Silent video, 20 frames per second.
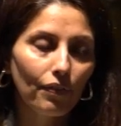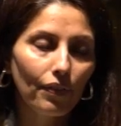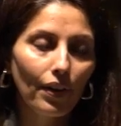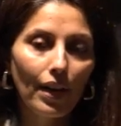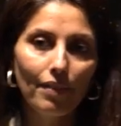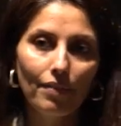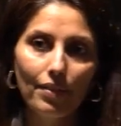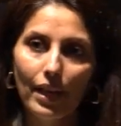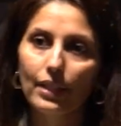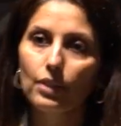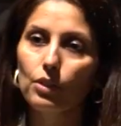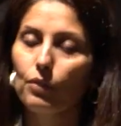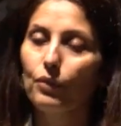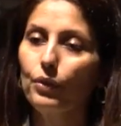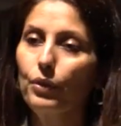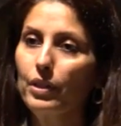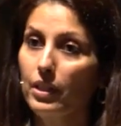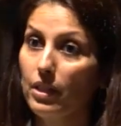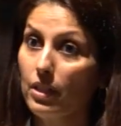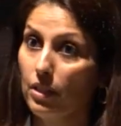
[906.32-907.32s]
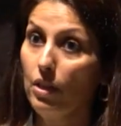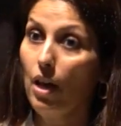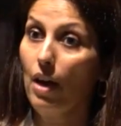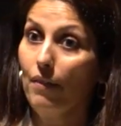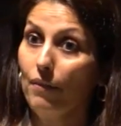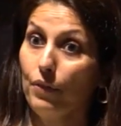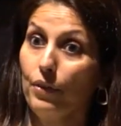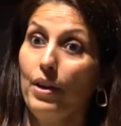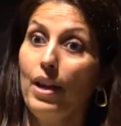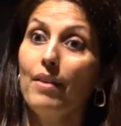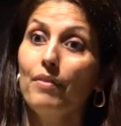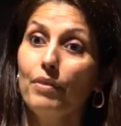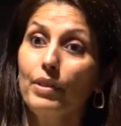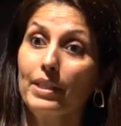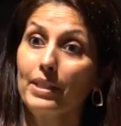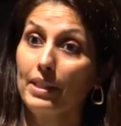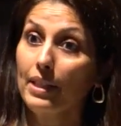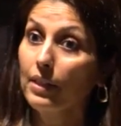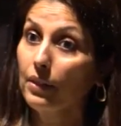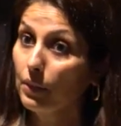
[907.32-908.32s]
5x, of course, it's not for every
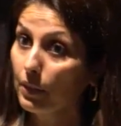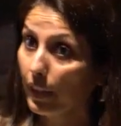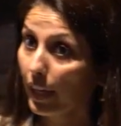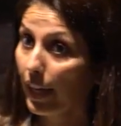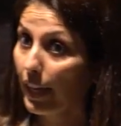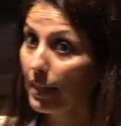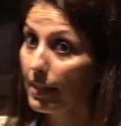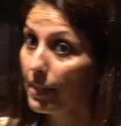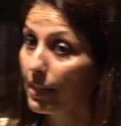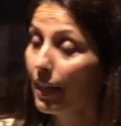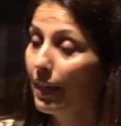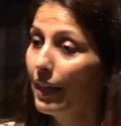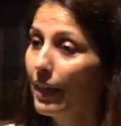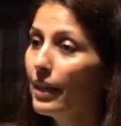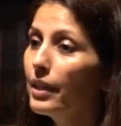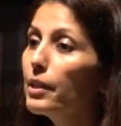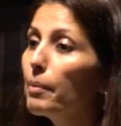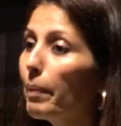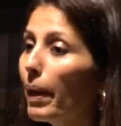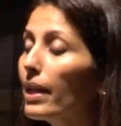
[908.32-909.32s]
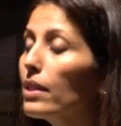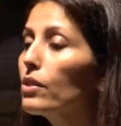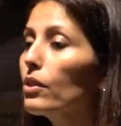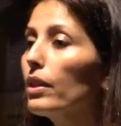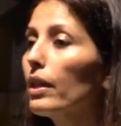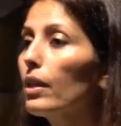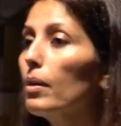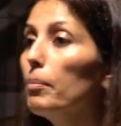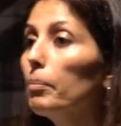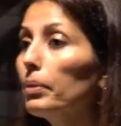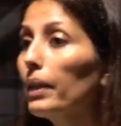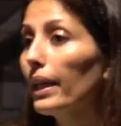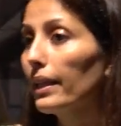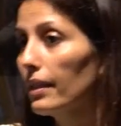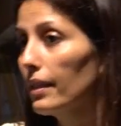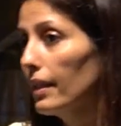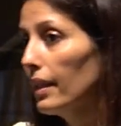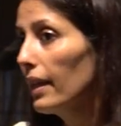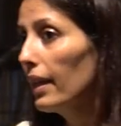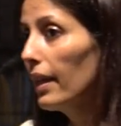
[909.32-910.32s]
single case. Depends on the
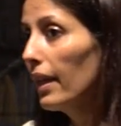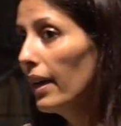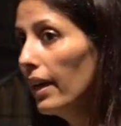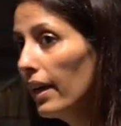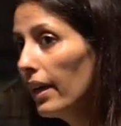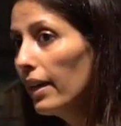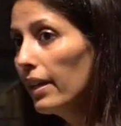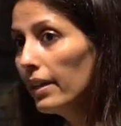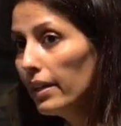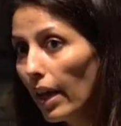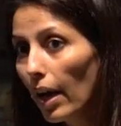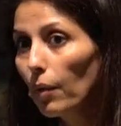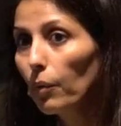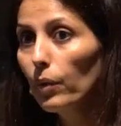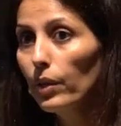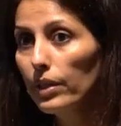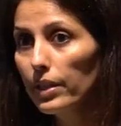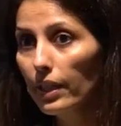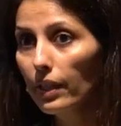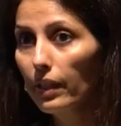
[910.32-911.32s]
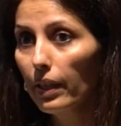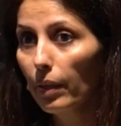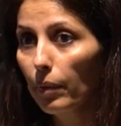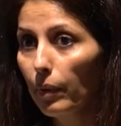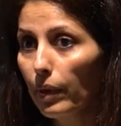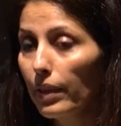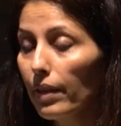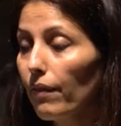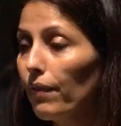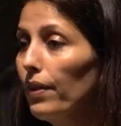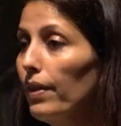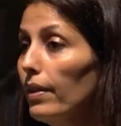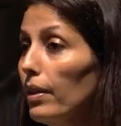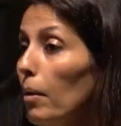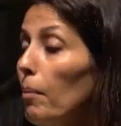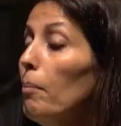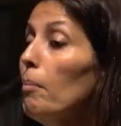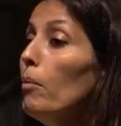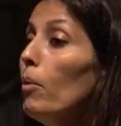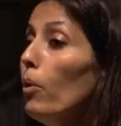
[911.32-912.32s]
complexity that we're dealing with. The
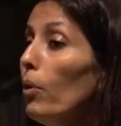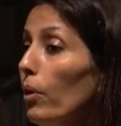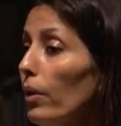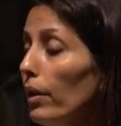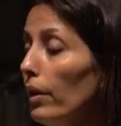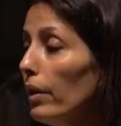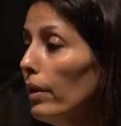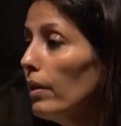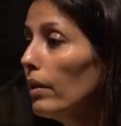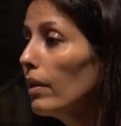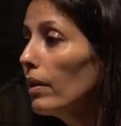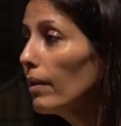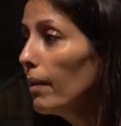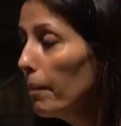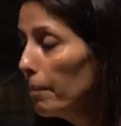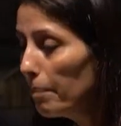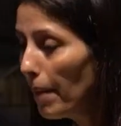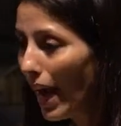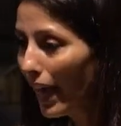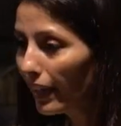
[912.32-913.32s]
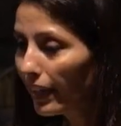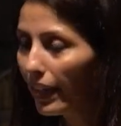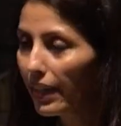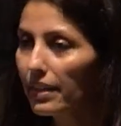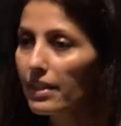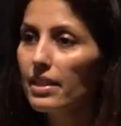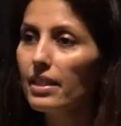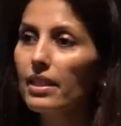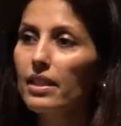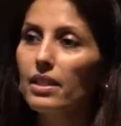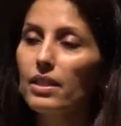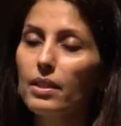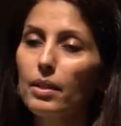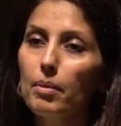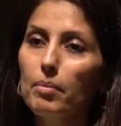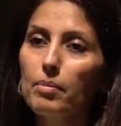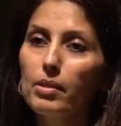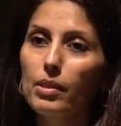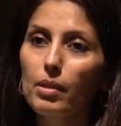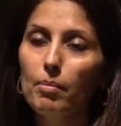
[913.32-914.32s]
more backend
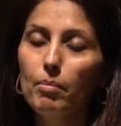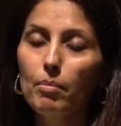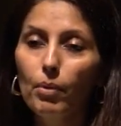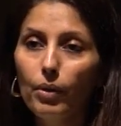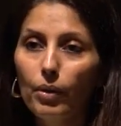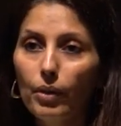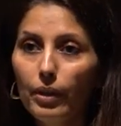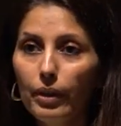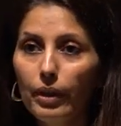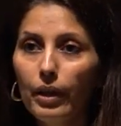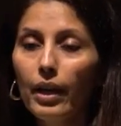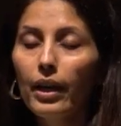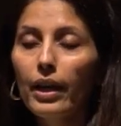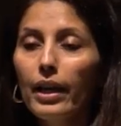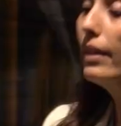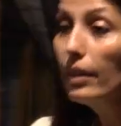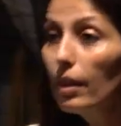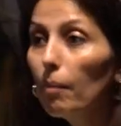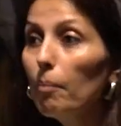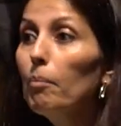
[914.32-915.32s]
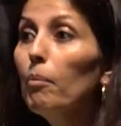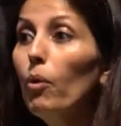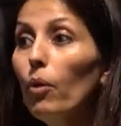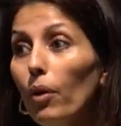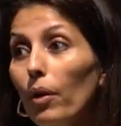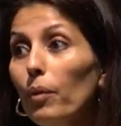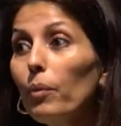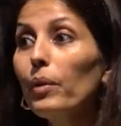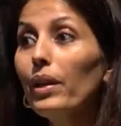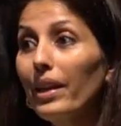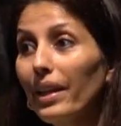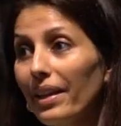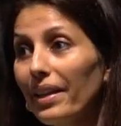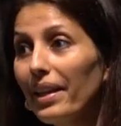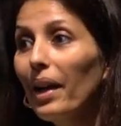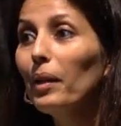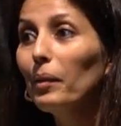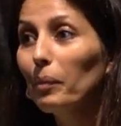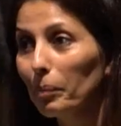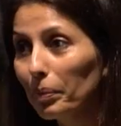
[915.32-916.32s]
systems, the more we can
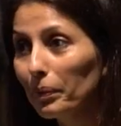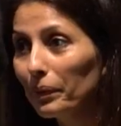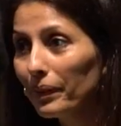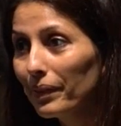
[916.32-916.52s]
help,